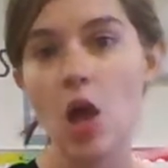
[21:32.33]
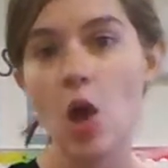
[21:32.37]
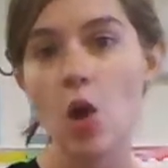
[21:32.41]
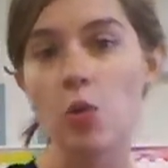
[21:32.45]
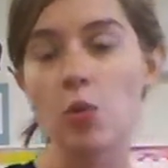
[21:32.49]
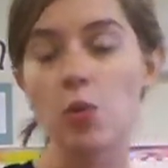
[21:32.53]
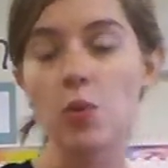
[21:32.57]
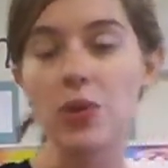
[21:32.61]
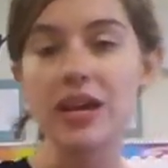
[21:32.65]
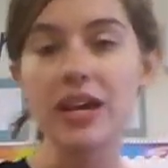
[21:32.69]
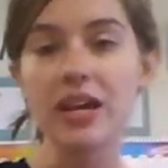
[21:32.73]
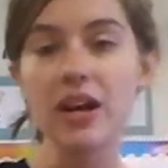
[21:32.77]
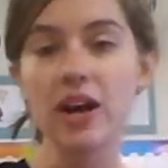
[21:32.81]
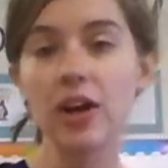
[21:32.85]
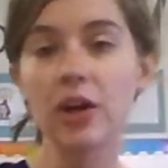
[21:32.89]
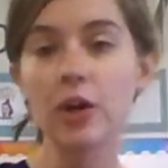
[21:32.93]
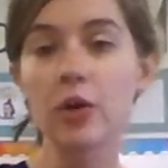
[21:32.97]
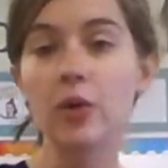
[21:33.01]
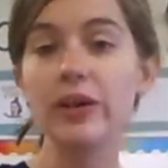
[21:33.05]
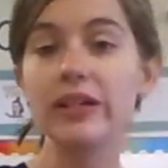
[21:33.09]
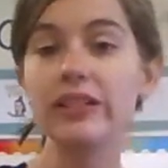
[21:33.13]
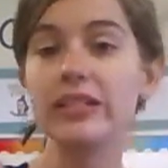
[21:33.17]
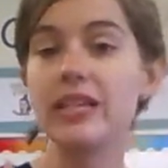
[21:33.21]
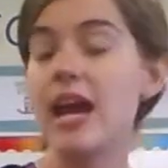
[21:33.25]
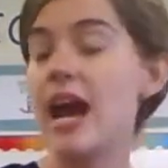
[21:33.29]
We are
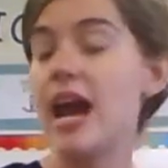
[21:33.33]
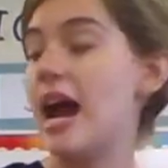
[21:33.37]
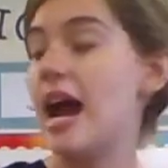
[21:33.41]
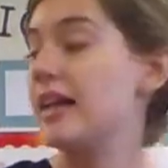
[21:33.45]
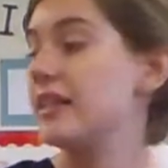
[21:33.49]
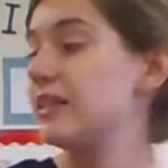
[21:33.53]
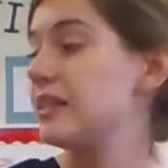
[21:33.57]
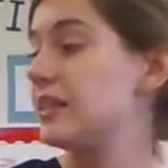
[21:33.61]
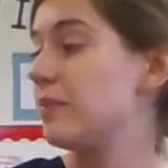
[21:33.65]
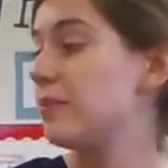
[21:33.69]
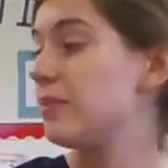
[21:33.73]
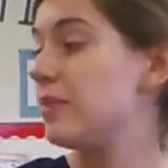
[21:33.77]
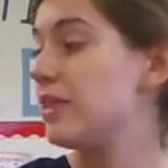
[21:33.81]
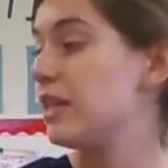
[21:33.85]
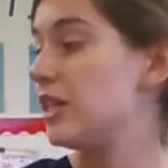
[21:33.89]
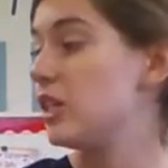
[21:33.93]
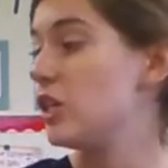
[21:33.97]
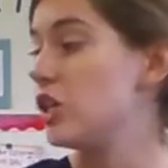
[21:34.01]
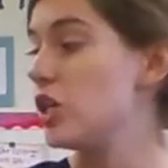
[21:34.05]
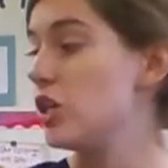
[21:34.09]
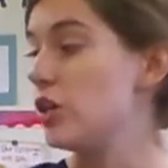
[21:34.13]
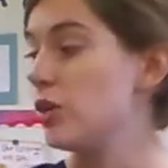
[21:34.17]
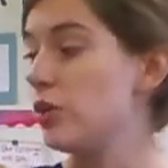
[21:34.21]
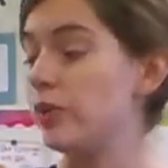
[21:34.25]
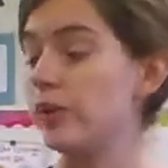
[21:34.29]
going to add something
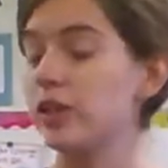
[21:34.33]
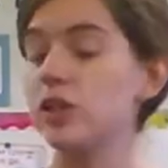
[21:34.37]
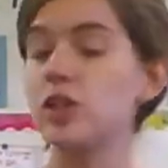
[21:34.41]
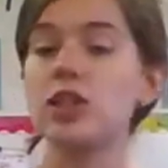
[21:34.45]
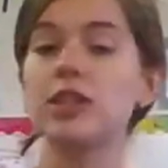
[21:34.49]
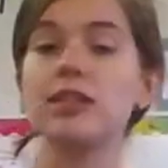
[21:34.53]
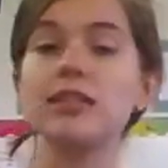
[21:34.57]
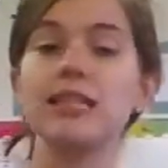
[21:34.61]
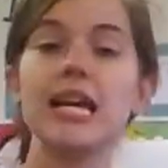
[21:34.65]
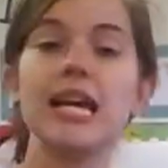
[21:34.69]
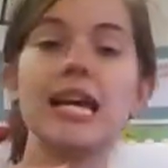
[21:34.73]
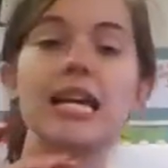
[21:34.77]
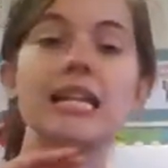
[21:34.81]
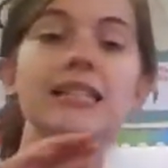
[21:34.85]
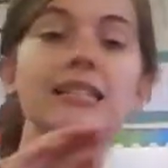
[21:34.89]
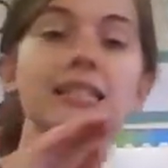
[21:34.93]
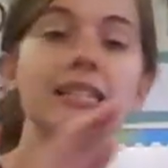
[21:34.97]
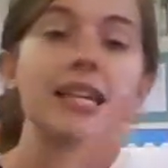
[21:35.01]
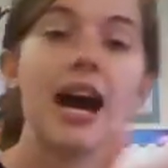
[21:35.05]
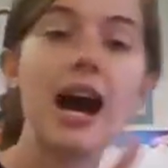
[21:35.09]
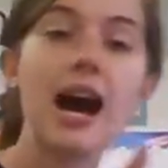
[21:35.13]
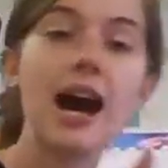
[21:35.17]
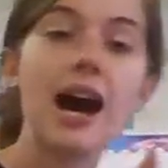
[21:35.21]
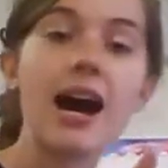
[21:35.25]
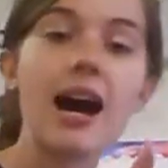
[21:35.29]
new, which is a
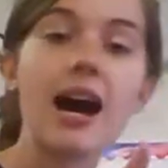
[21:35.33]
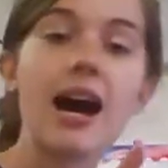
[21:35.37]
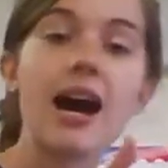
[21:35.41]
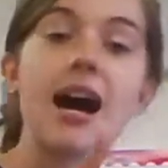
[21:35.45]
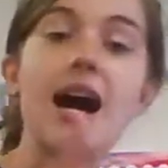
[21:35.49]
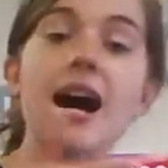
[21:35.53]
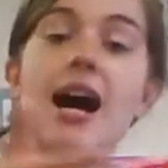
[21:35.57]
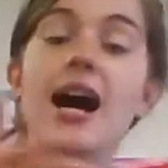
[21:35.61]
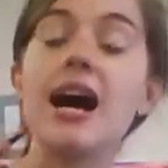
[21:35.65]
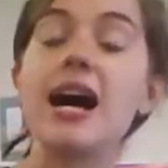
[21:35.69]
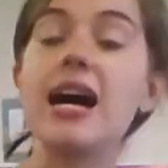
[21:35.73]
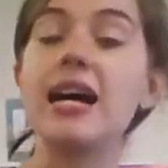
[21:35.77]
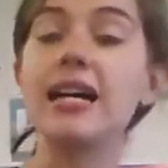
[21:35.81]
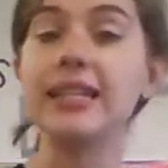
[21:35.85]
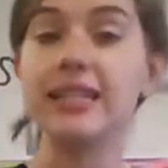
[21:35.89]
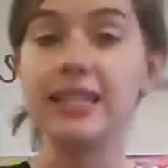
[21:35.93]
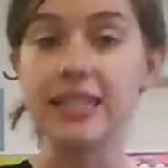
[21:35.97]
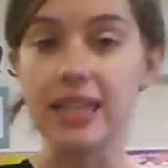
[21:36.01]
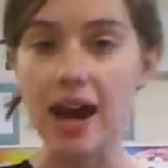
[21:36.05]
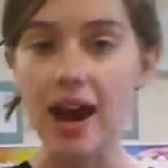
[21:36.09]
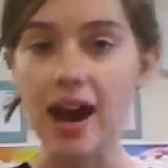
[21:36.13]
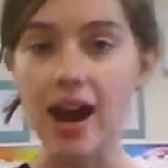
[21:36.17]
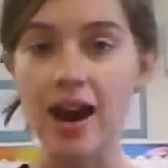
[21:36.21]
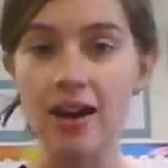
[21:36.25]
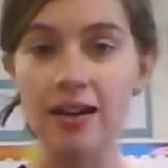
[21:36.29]

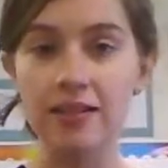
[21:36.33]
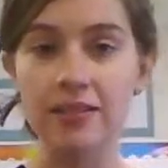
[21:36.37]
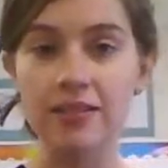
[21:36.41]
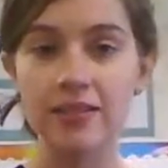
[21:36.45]
ta-da.